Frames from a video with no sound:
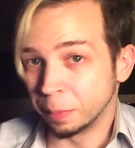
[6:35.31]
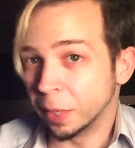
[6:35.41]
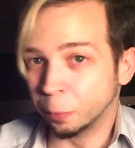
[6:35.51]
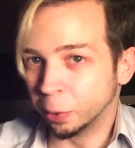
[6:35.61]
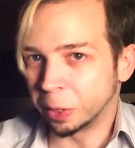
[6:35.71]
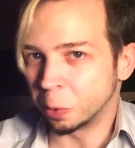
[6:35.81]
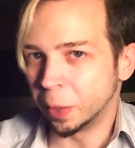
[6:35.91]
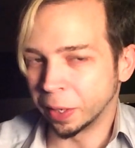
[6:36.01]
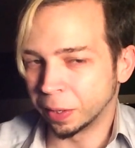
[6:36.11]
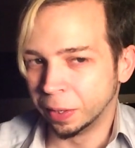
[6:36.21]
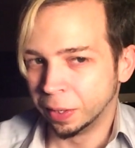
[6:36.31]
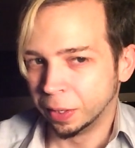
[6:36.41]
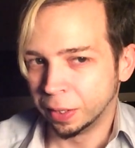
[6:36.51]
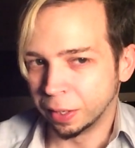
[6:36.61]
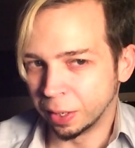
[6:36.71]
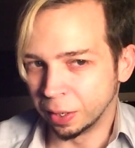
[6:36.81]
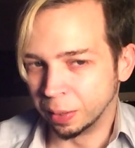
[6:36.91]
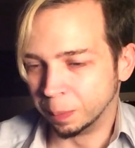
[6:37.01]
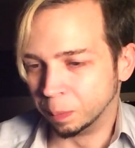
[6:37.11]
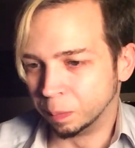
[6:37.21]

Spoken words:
It made it really quick. I